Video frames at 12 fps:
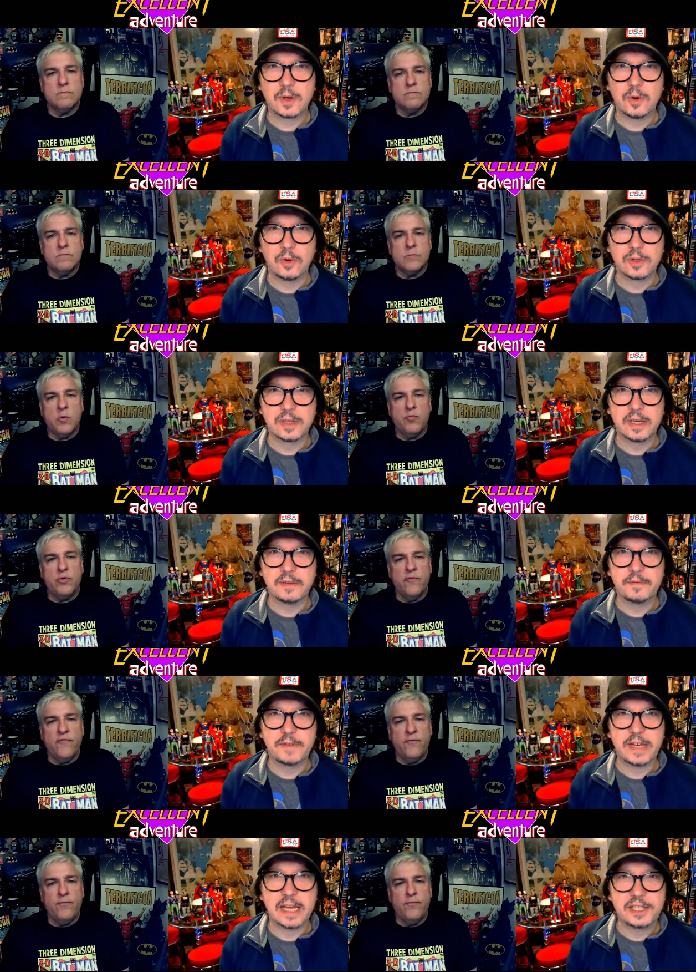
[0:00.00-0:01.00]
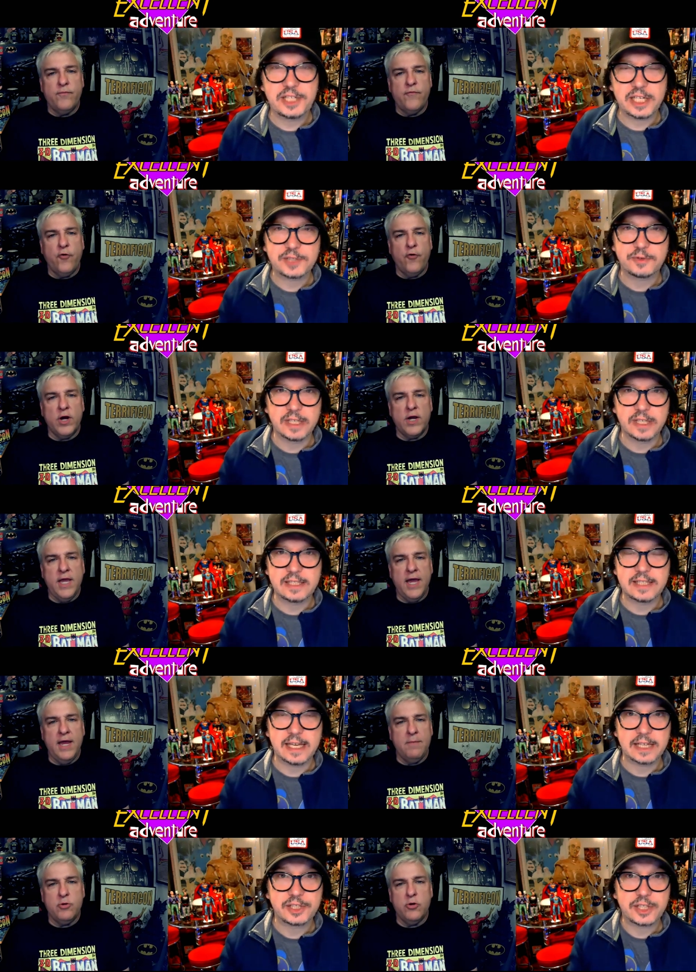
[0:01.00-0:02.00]
Speaker 1: or the VHS release.
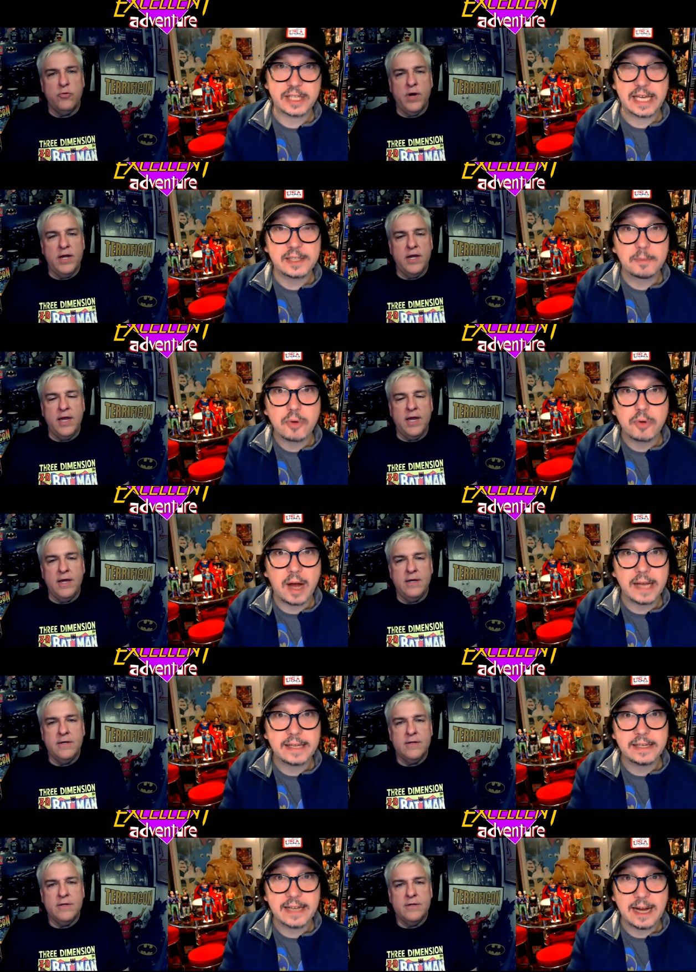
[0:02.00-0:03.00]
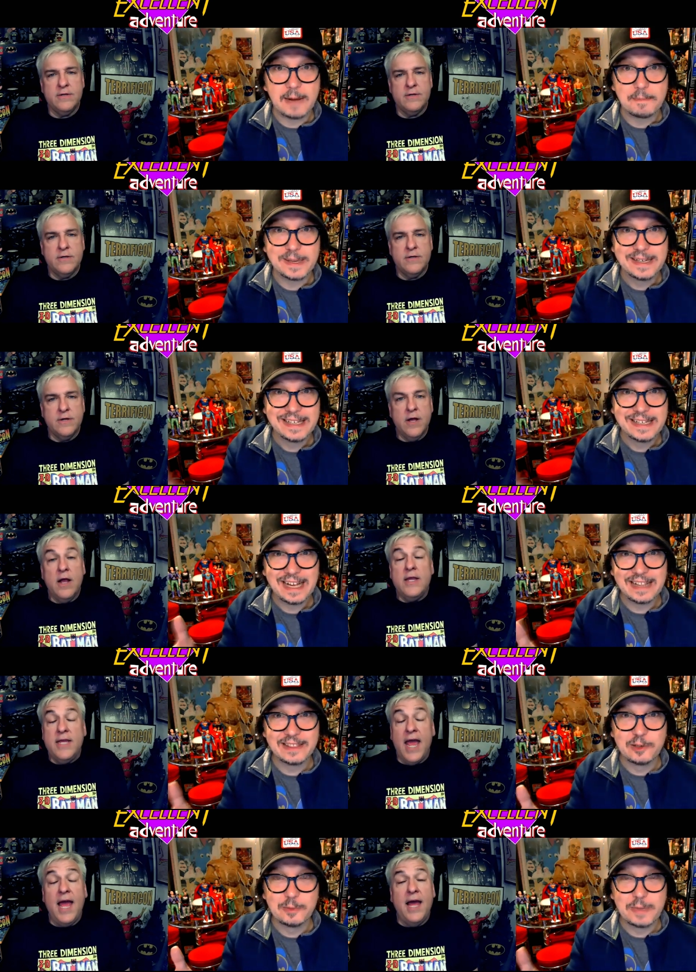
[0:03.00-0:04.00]
They actually had to brighten it up a
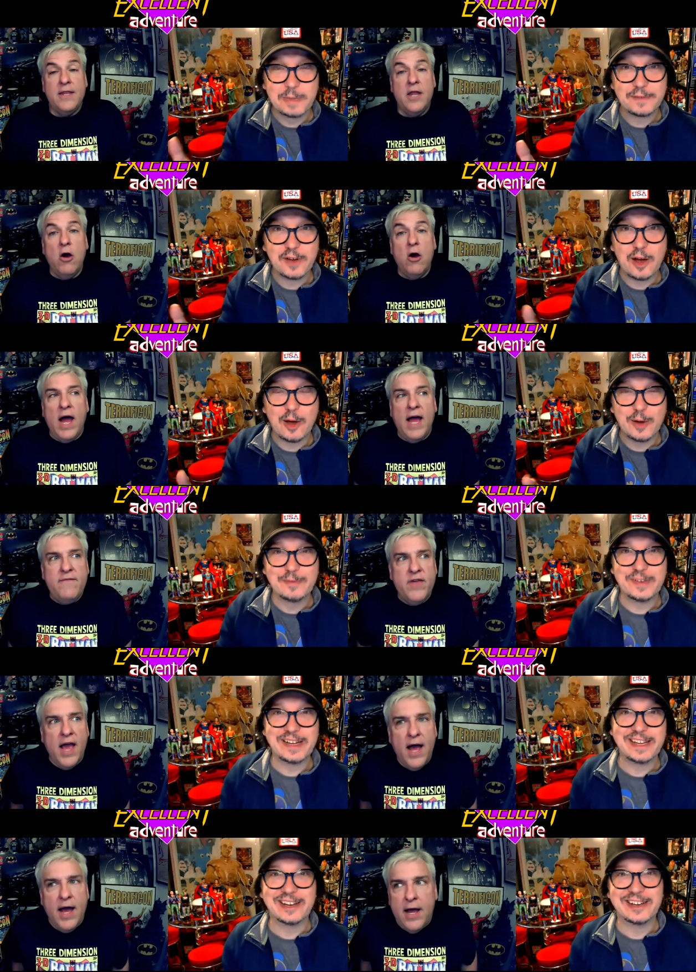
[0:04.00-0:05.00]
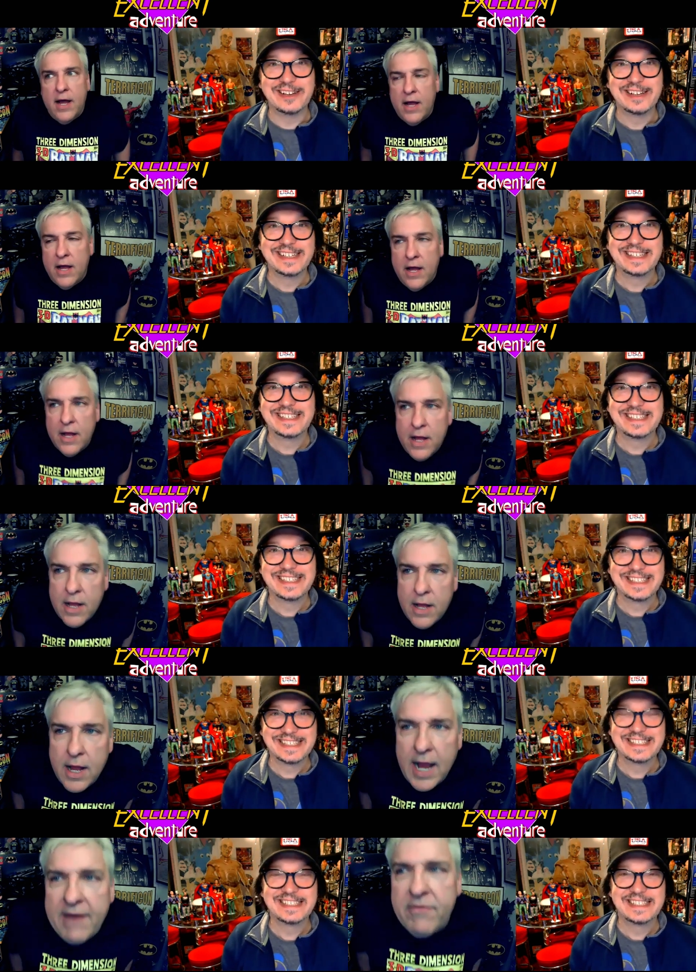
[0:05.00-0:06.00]
little yeah, bit no, for home I've video. Got,
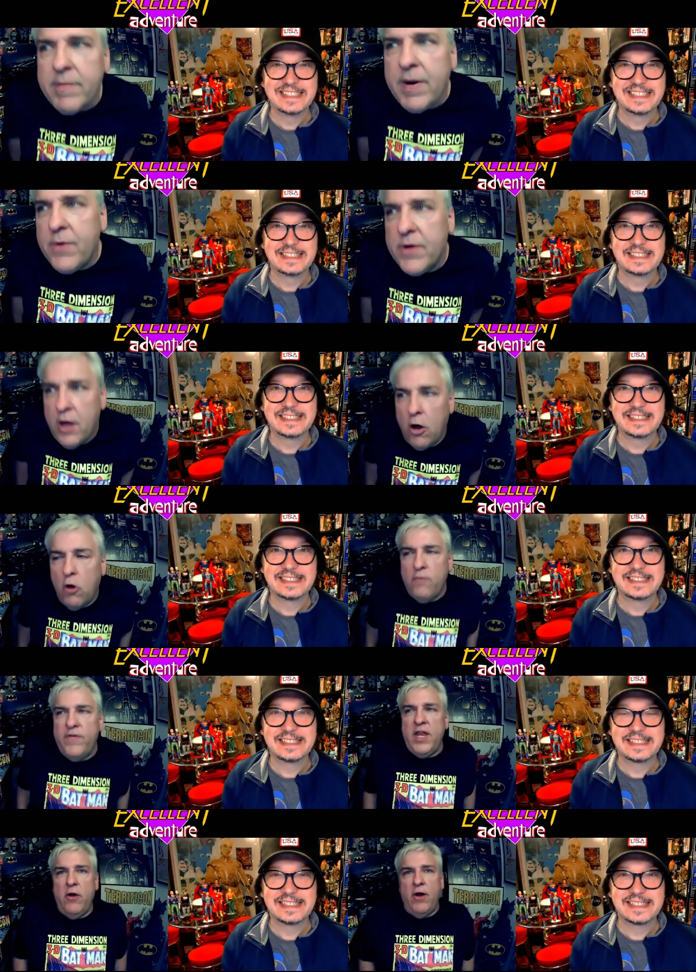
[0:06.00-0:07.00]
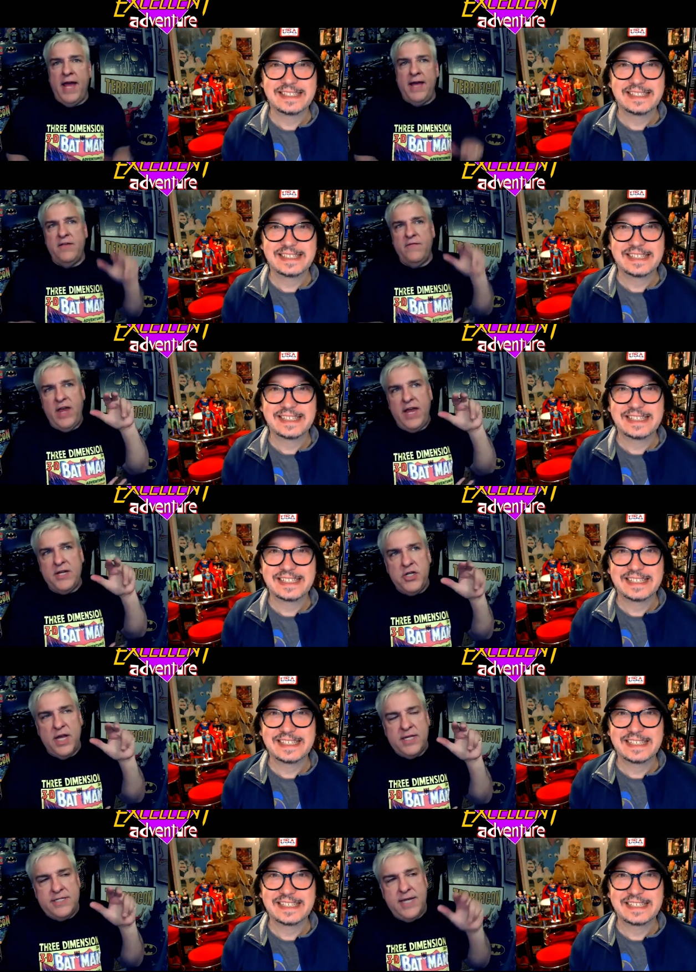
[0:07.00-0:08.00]
Speaker 2: I remember the home video. I had the
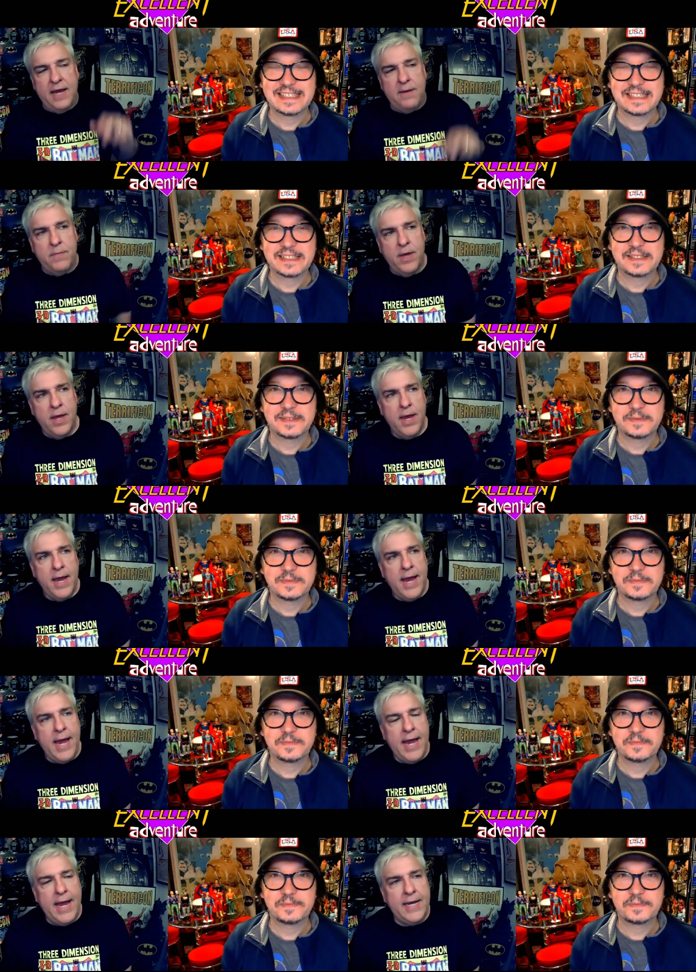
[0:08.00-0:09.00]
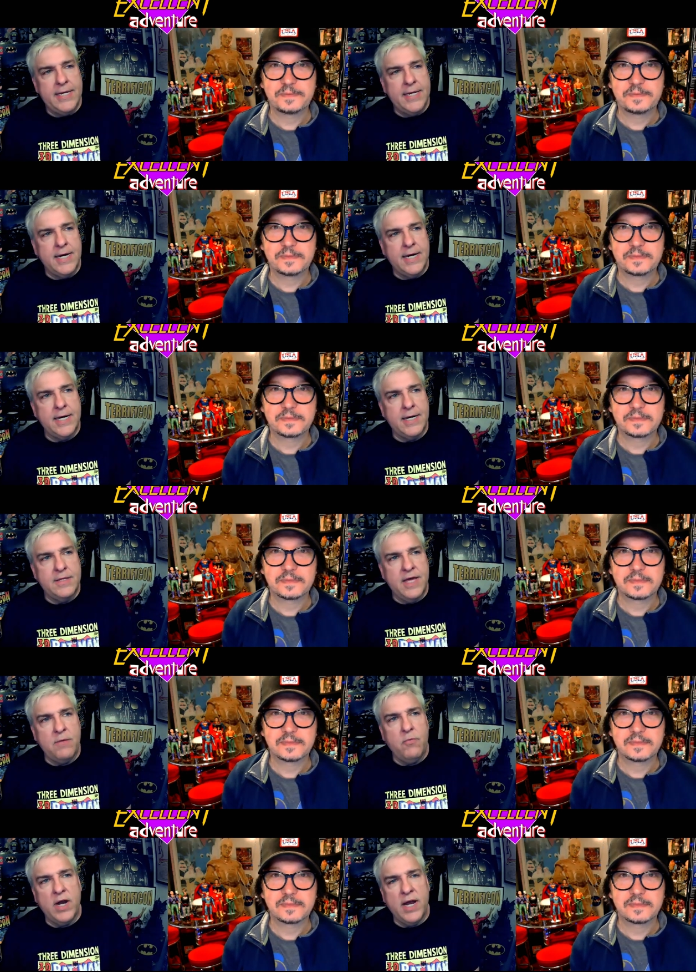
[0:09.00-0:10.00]
VHS tape, and uh,
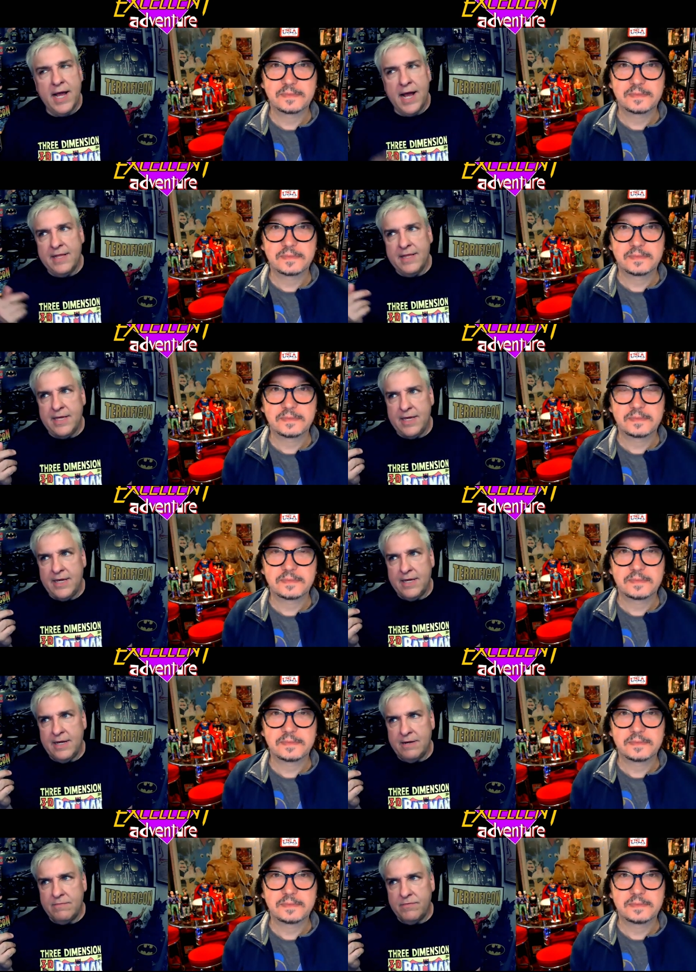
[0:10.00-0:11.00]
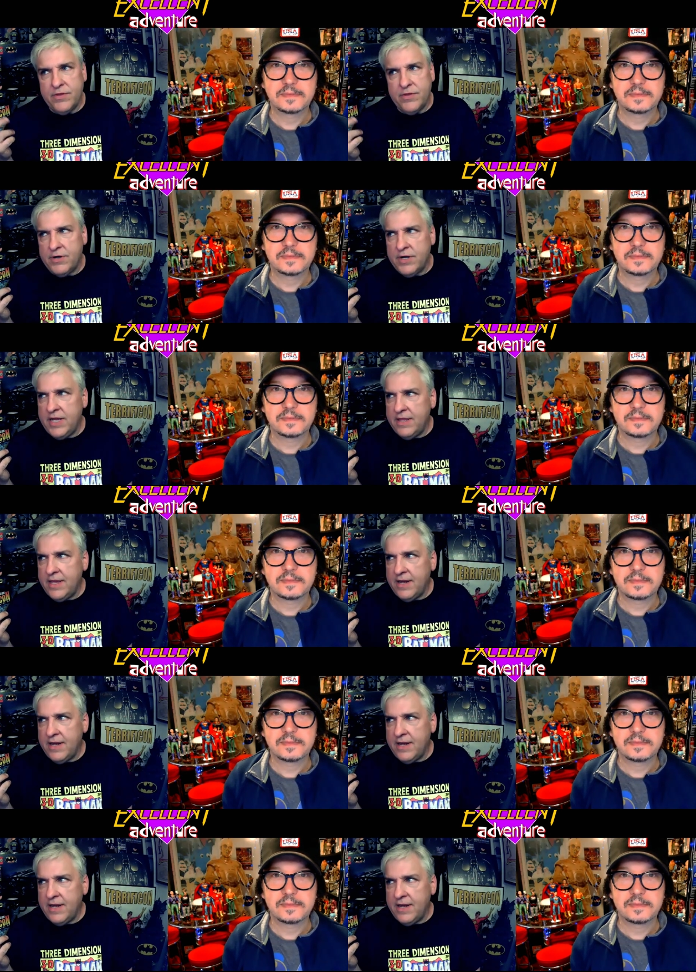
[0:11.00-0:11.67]
then when I got the uh, 30th